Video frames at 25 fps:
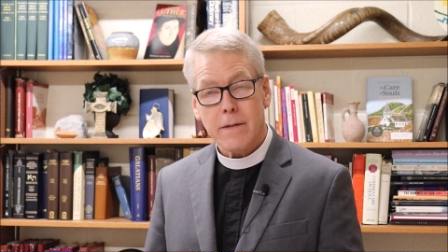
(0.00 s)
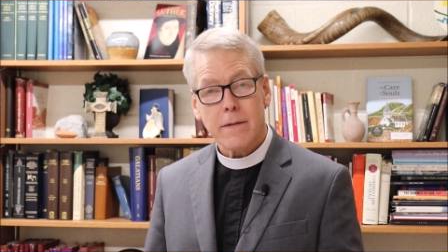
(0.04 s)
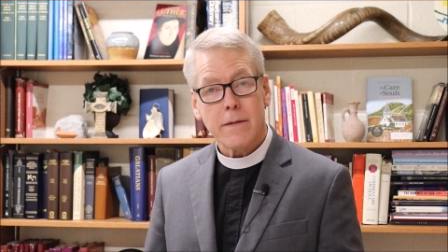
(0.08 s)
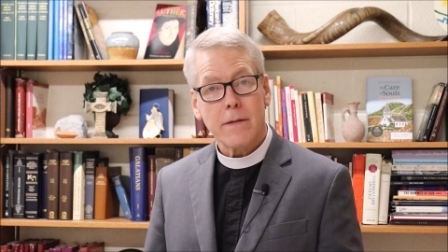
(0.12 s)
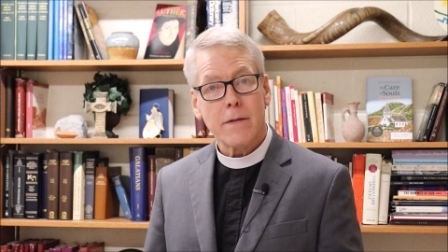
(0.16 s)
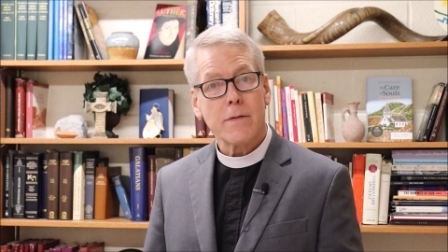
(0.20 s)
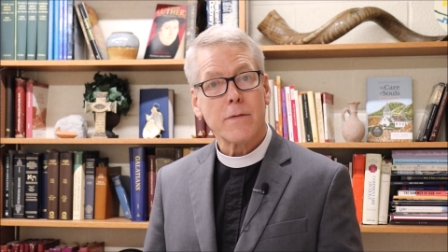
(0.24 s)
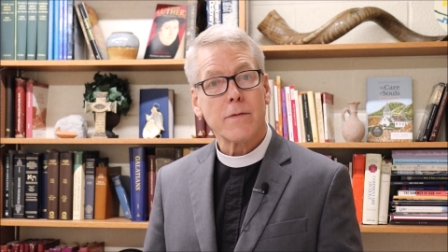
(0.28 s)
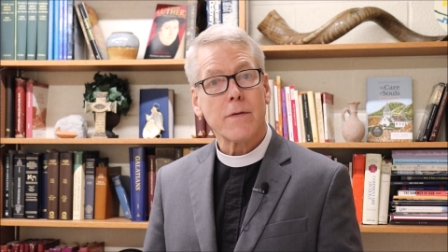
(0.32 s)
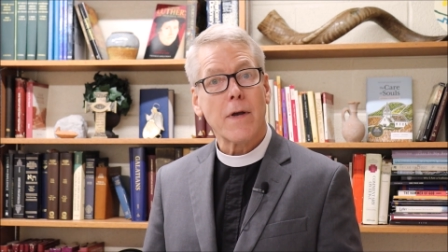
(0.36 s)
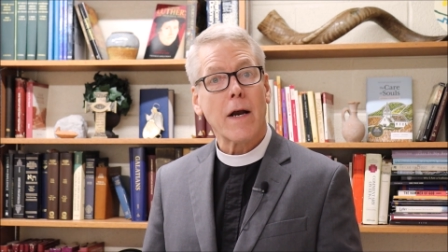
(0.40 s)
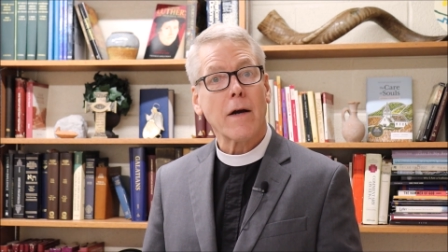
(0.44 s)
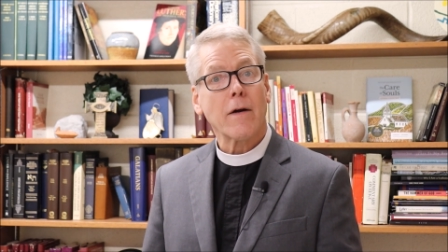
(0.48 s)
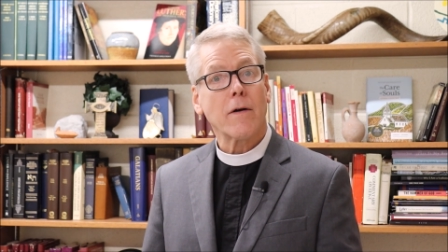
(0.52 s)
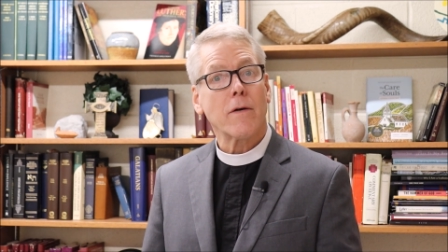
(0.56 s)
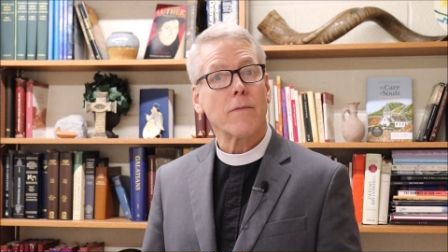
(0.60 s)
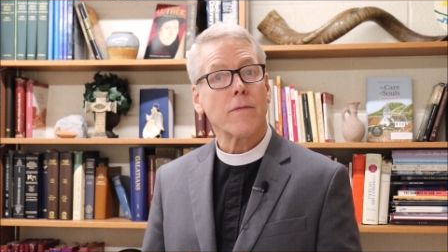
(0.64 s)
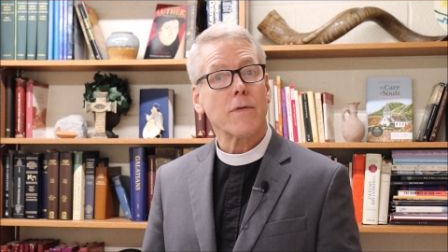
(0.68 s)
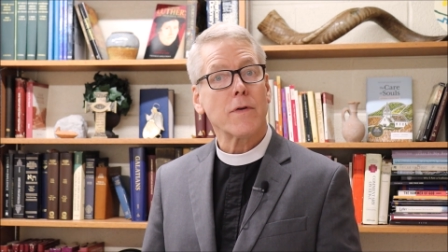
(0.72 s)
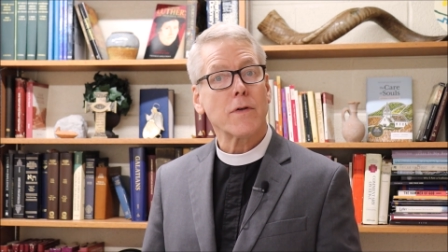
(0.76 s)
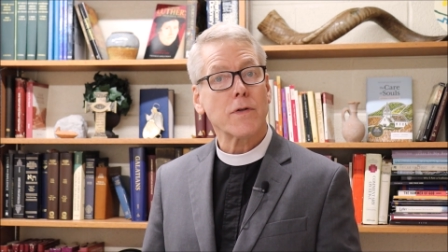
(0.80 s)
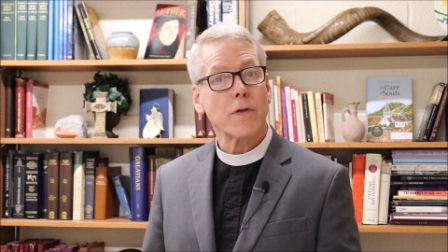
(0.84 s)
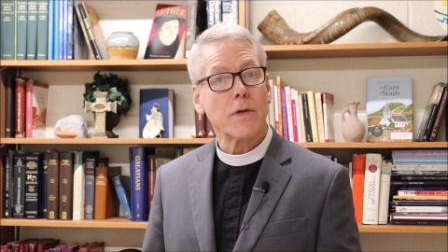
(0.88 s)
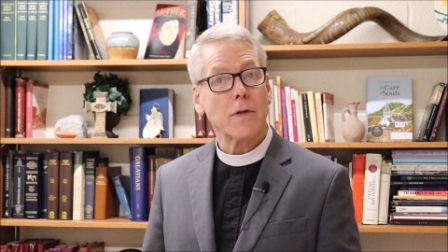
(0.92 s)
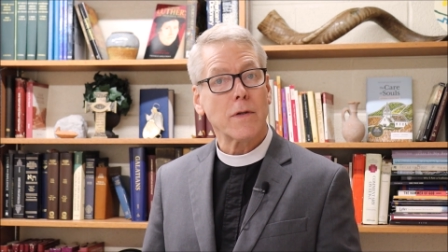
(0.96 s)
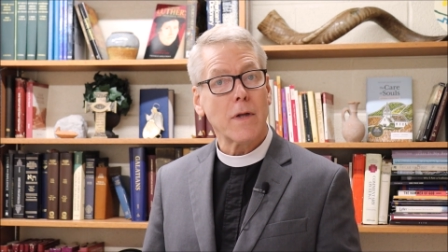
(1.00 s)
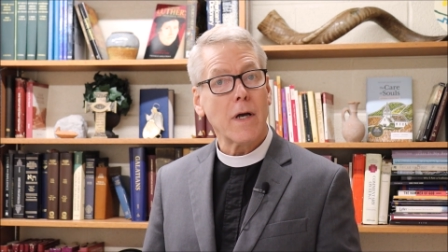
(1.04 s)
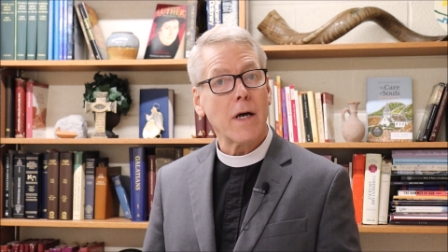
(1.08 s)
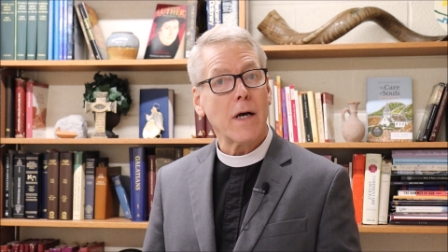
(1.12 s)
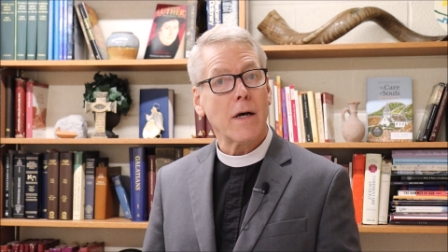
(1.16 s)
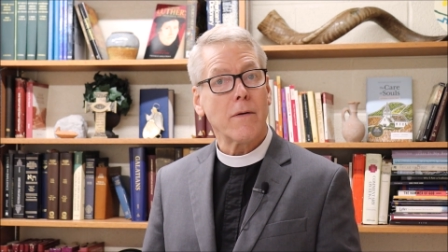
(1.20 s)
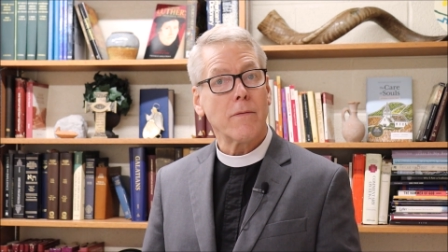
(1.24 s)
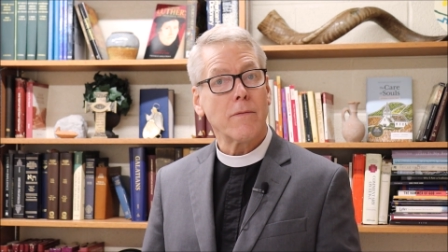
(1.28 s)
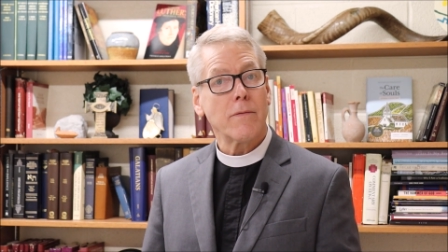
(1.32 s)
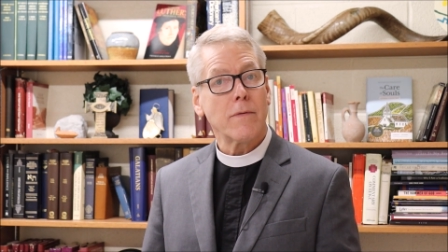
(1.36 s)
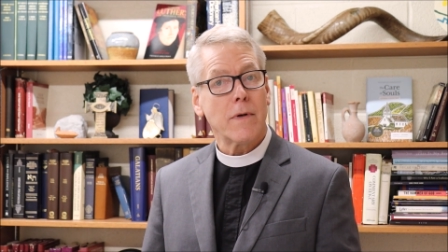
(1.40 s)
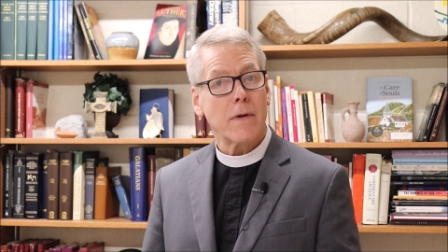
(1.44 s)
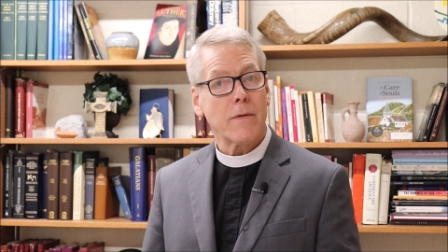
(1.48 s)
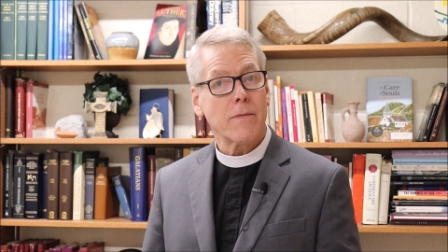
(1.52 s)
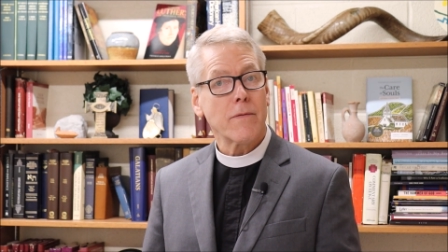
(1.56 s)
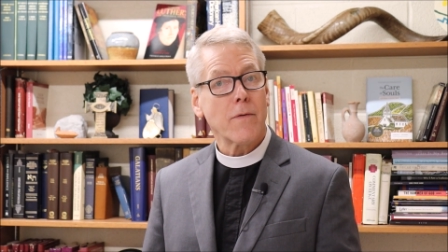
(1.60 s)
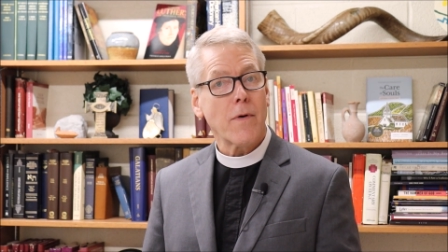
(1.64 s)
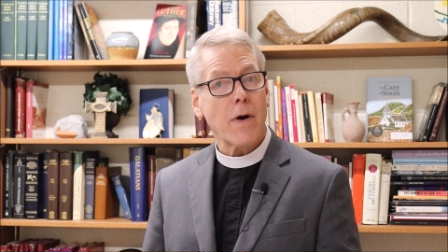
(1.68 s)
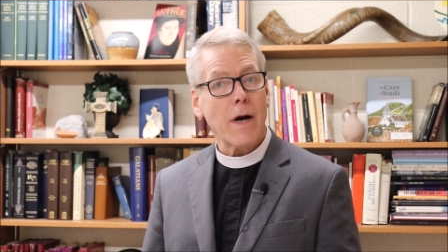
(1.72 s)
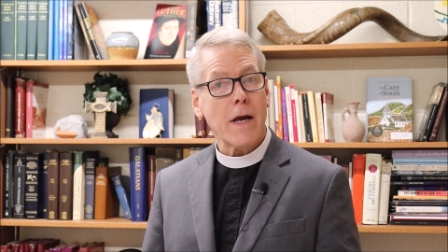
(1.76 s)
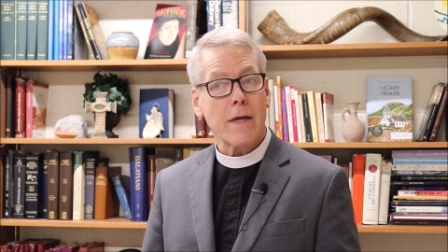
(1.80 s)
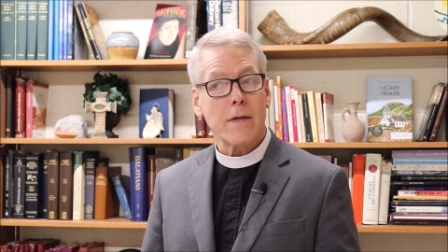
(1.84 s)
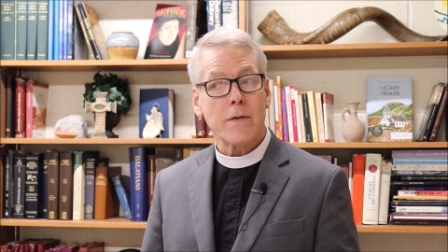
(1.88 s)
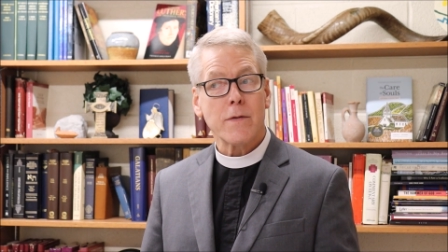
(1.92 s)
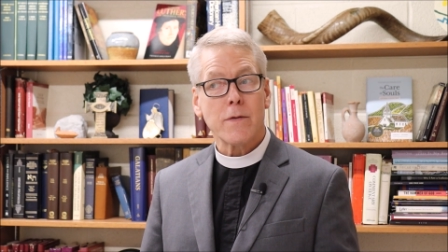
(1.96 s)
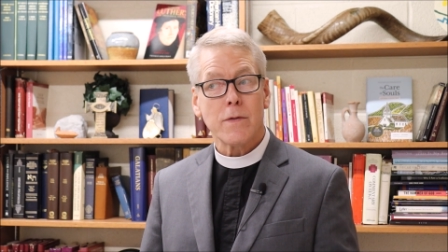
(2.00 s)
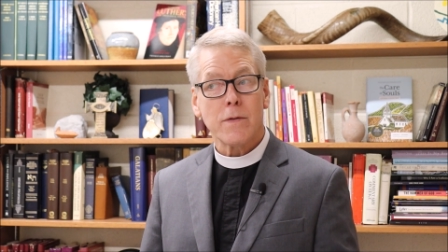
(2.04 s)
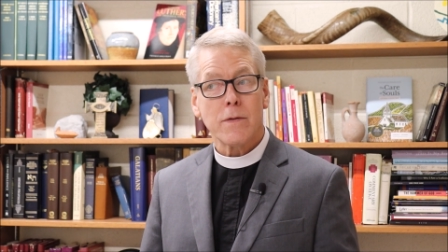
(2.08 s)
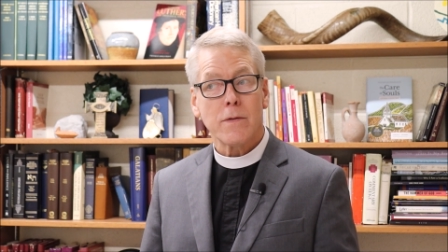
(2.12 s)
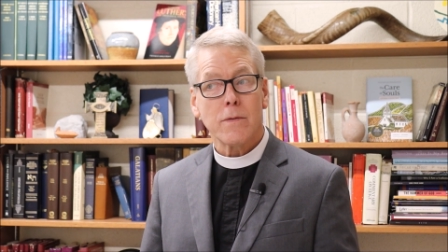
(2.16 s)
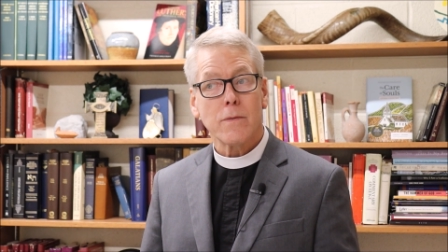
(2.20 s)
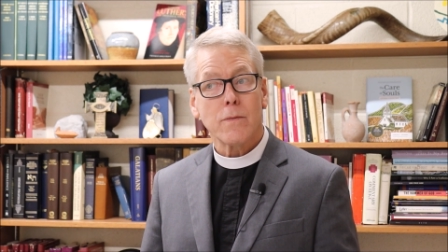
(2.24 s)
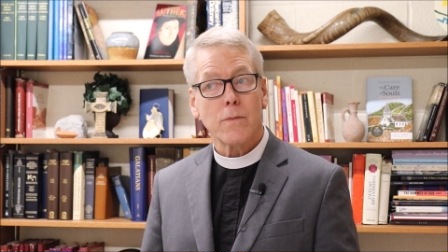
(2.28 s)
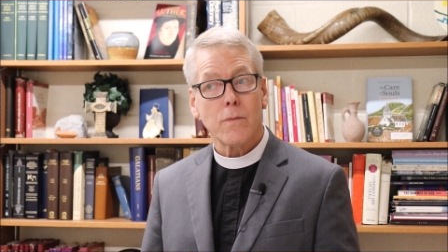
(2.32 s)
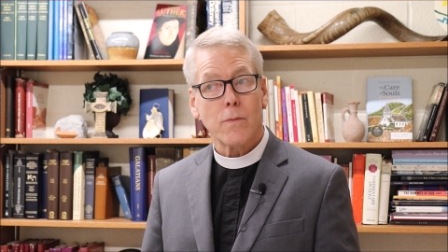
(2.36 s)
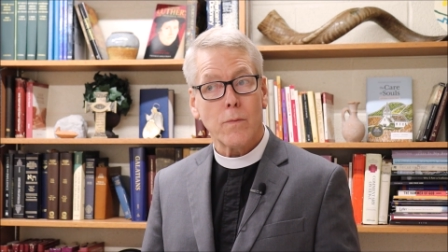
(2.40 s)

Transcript: the sacrificial love of Christ.